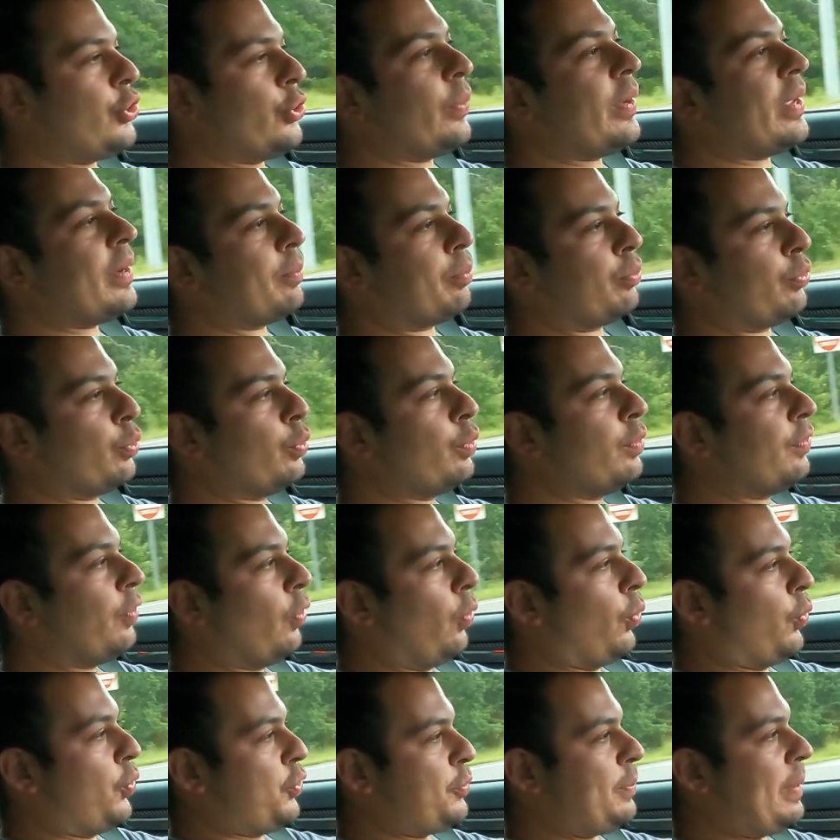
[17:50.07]
to improve
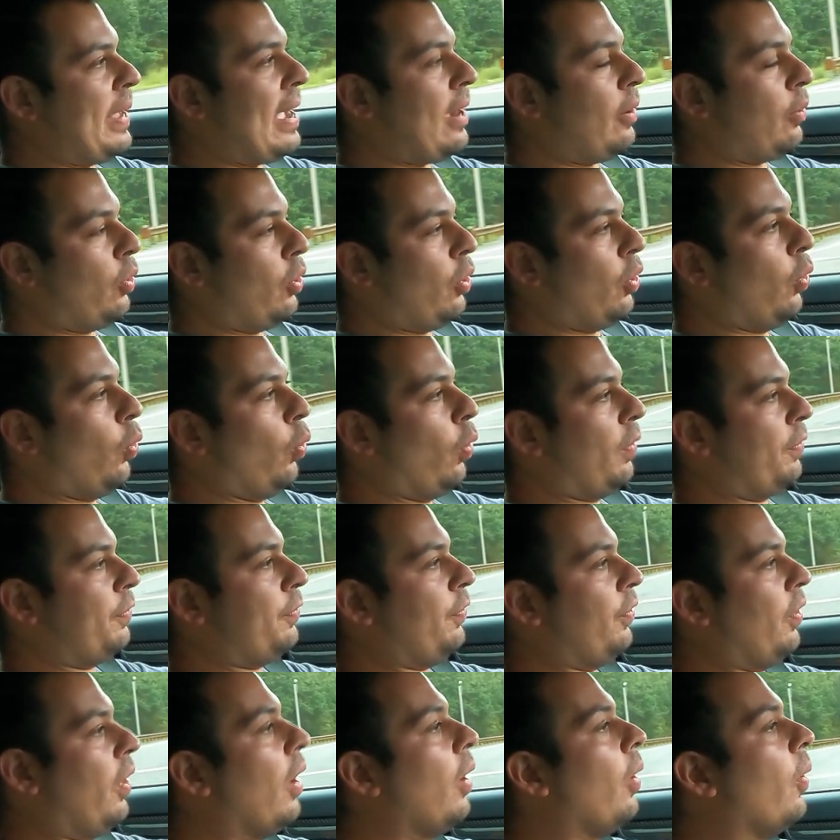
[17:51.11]
horsepower or
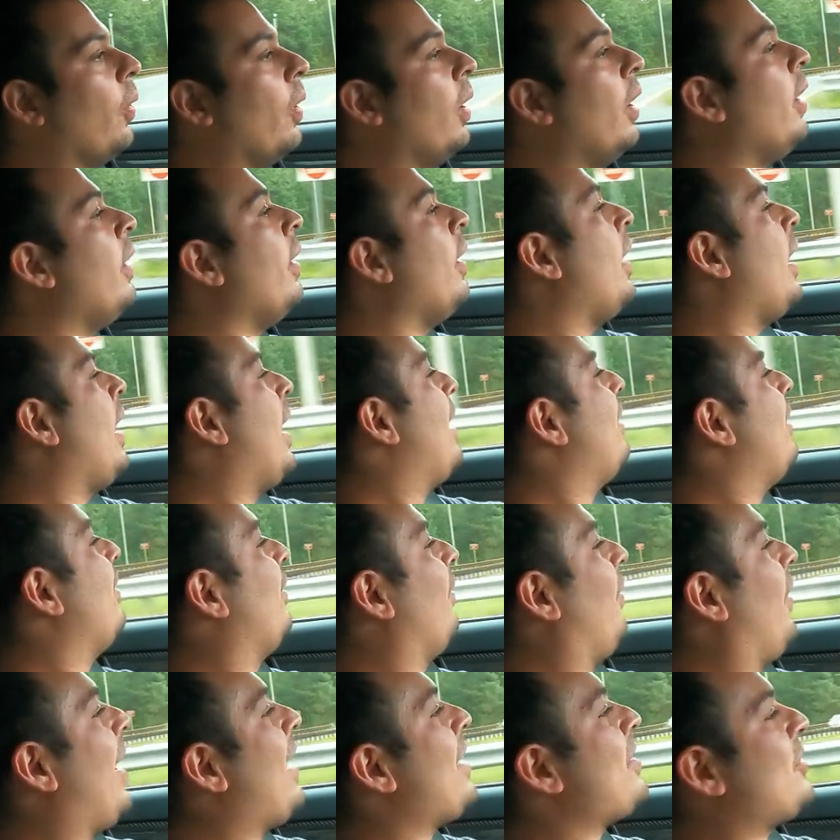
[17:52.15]
flow. And the
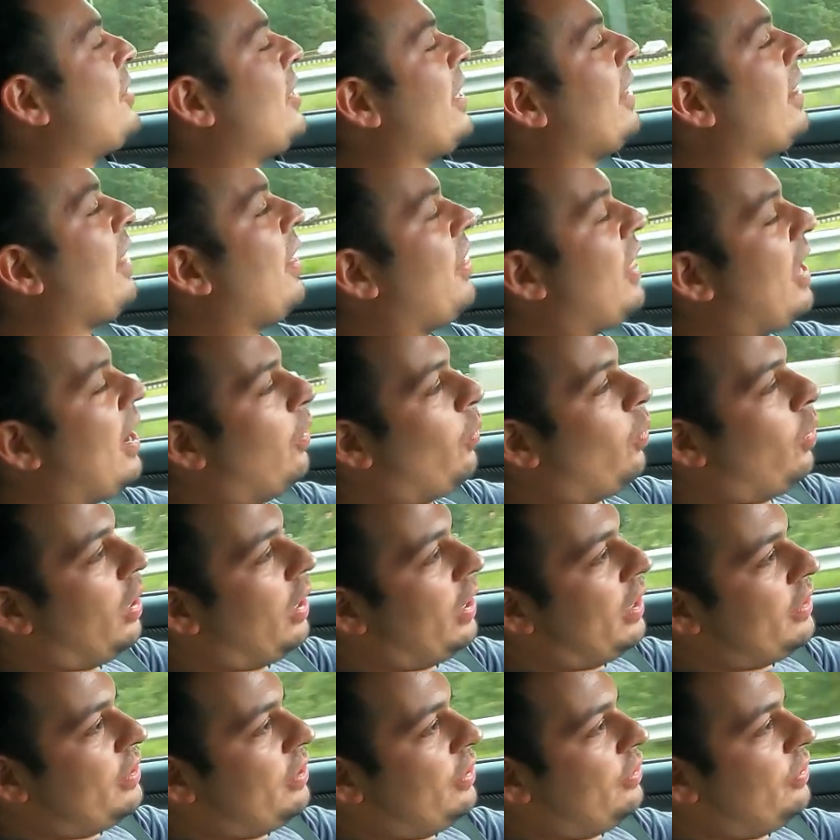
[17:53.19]
last thing that they
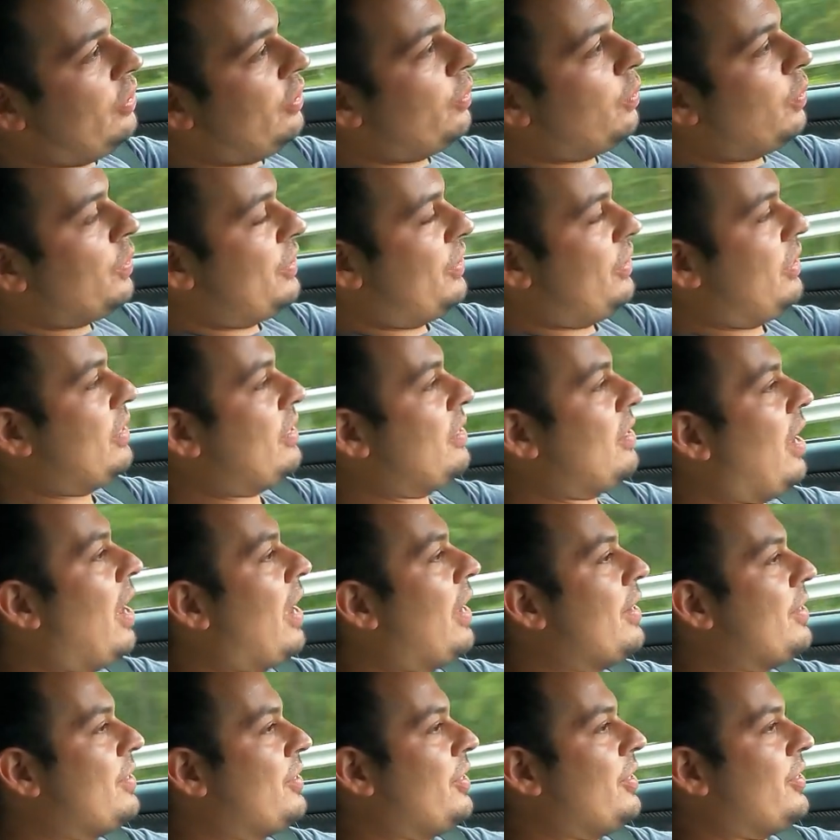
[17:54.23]
wanted to do was
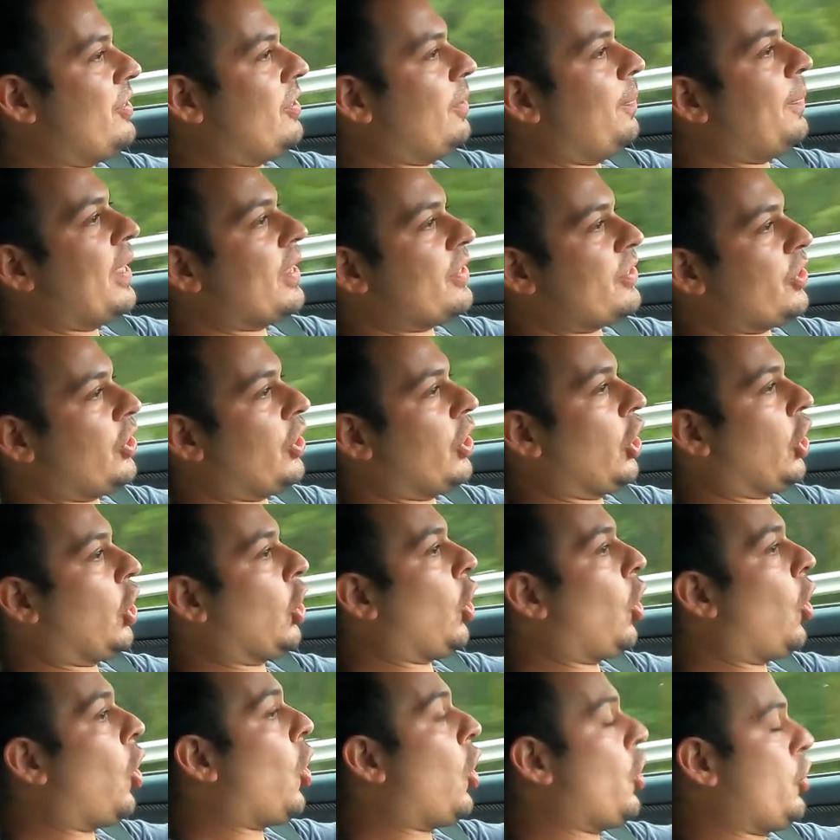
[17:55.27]
design a system that's going
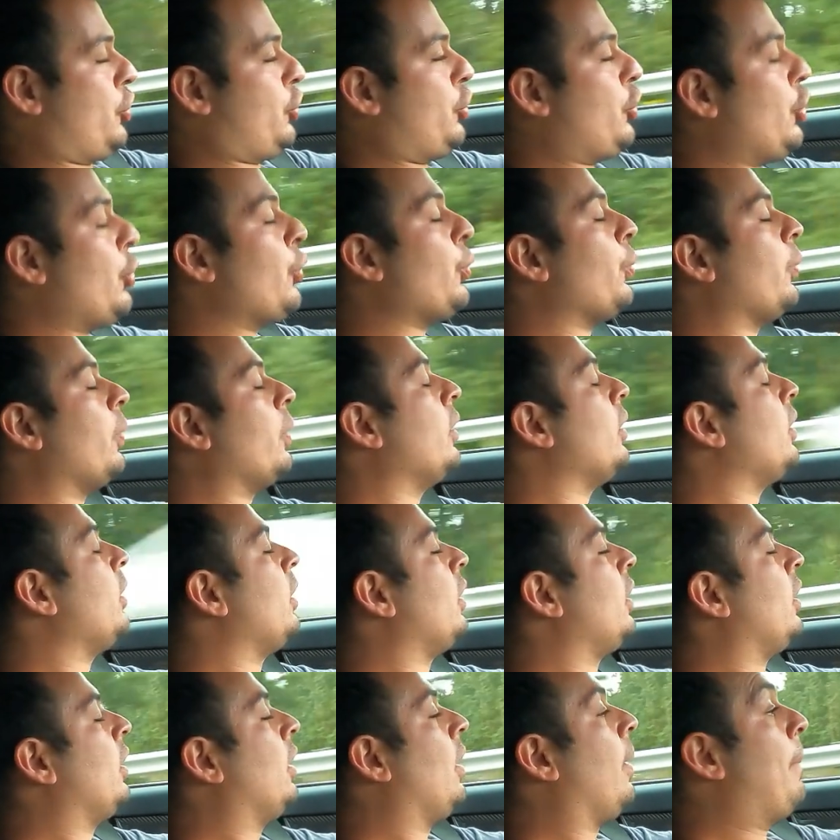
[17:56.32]
to cost you
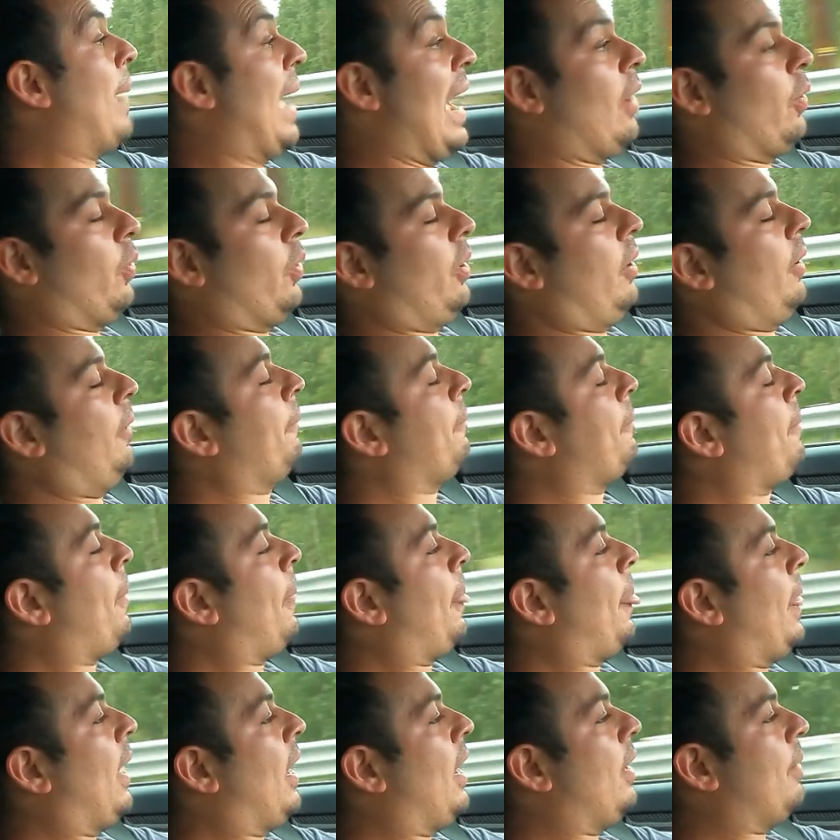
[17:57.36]
power.
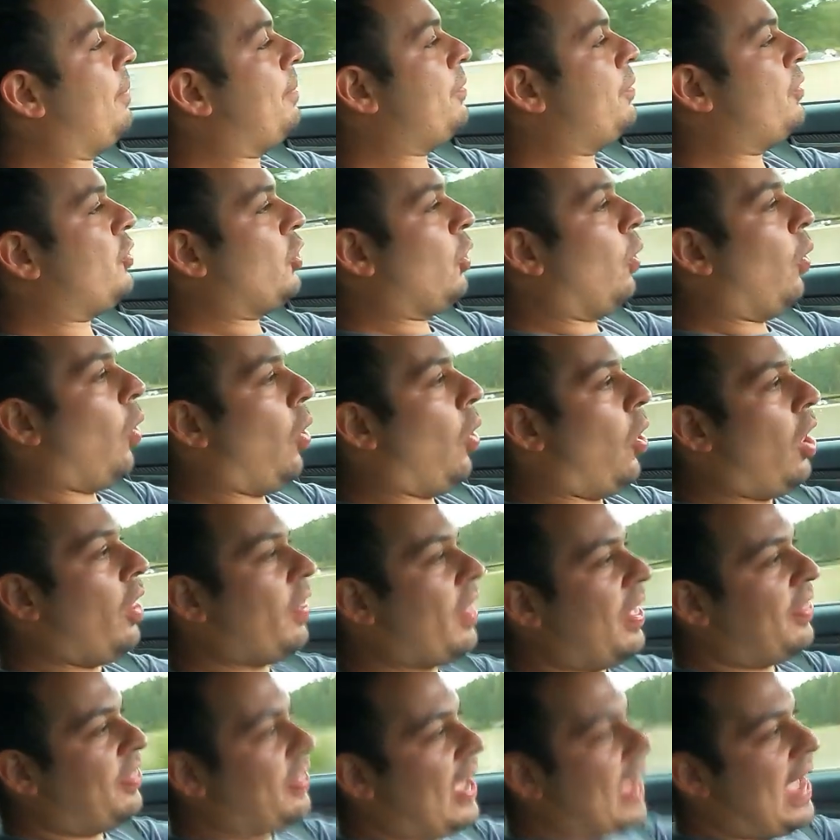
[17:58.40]
So all
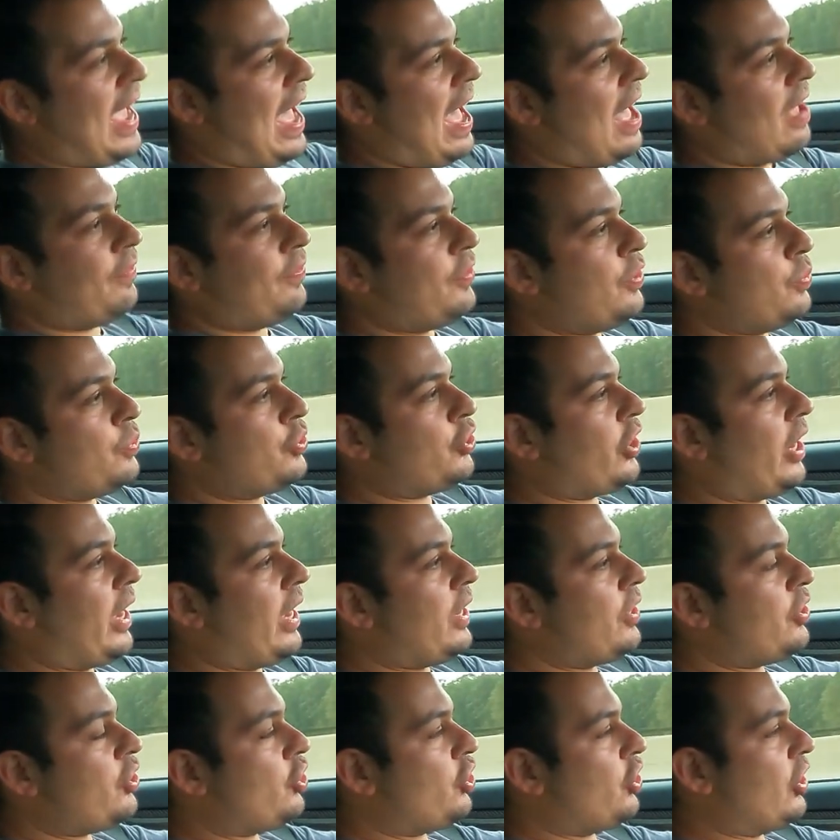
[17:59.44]
that they have you
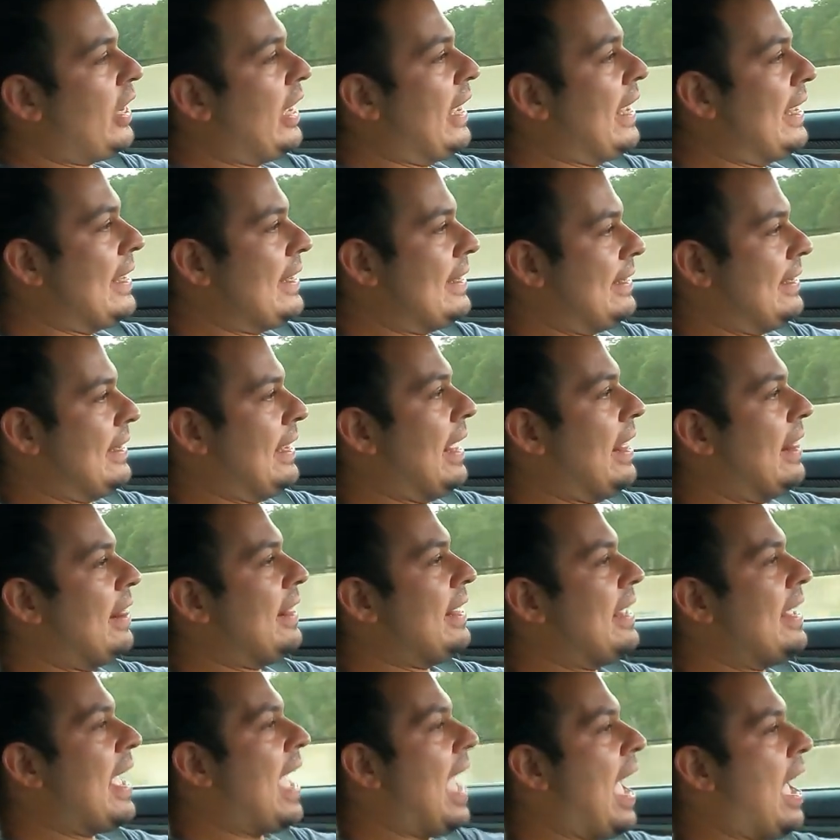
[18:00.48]
change is
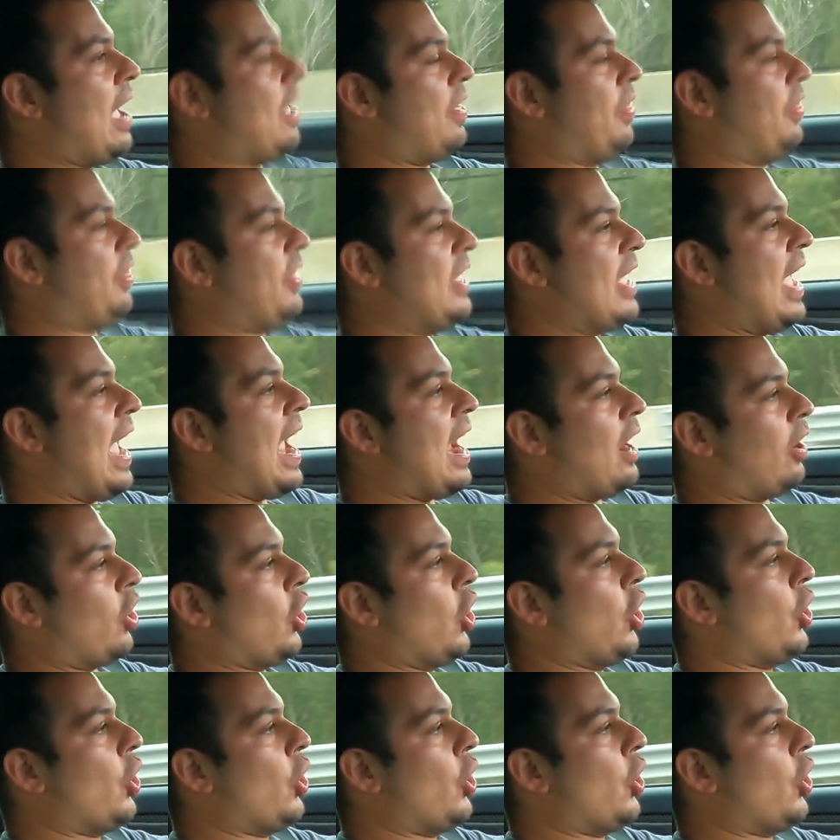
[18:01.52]
the air